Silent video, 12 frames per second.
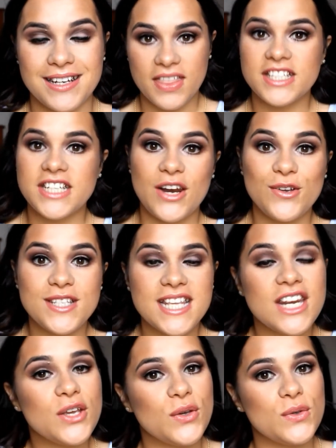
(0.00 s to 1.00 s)
The shadows that
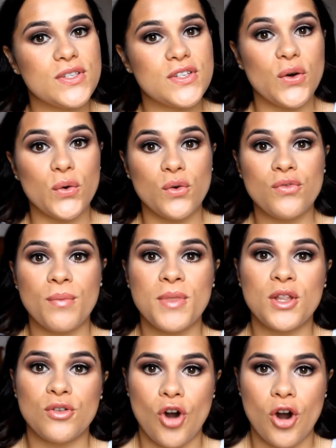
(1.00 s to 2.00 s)
I used are all from the
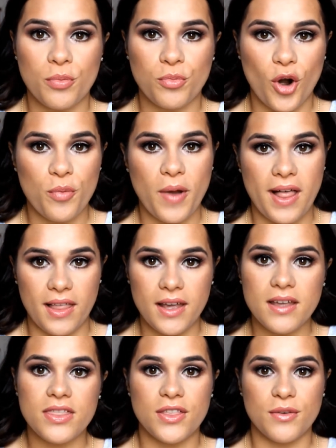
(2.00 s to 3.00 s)
Lorac Pro
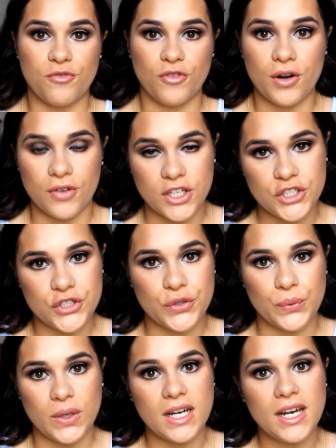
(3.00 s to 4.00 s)
palette, the original
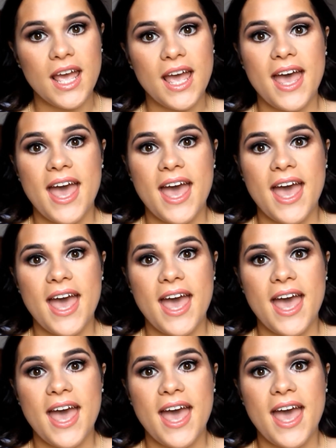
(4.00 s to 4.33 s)
one,